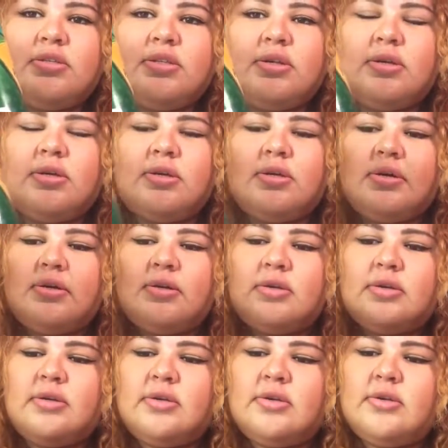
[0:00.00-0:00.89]

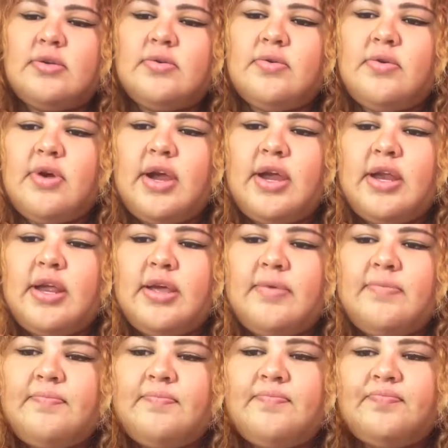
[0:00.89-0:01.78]
the
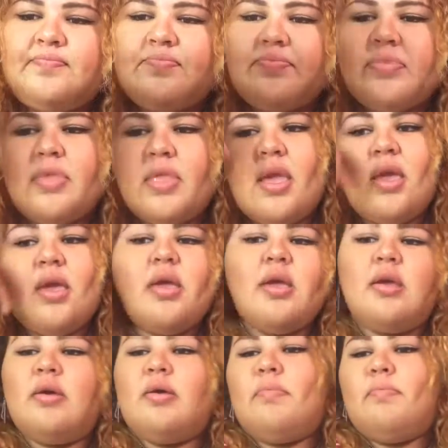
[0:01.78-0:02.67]
grated
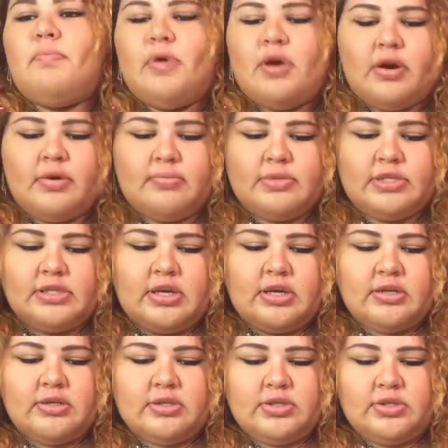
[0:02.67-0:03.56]

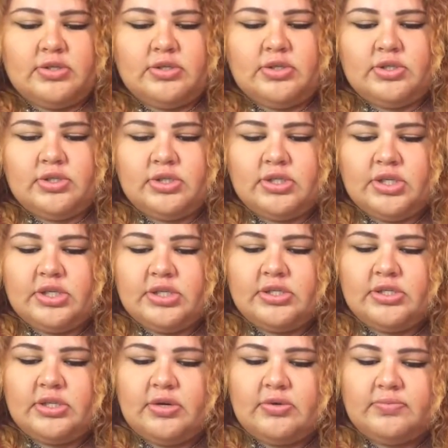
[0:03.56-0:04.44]
Parmesan
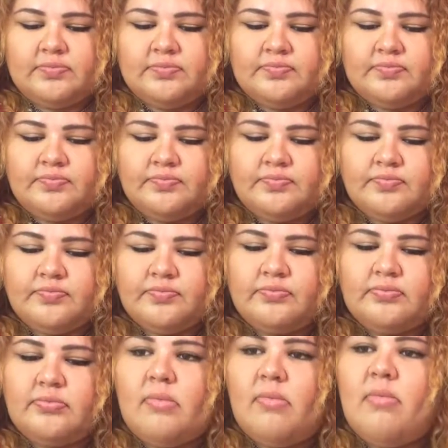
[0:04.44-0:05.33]
cheese. So
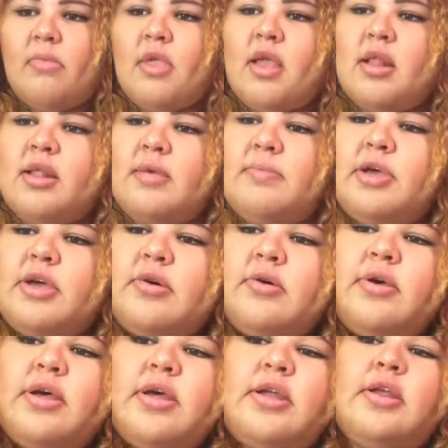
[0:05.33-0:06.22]
let me
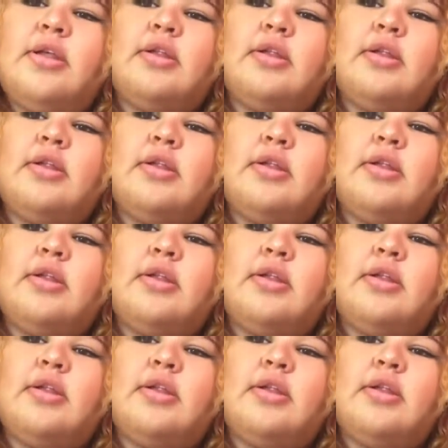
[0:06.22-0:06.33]
go ahead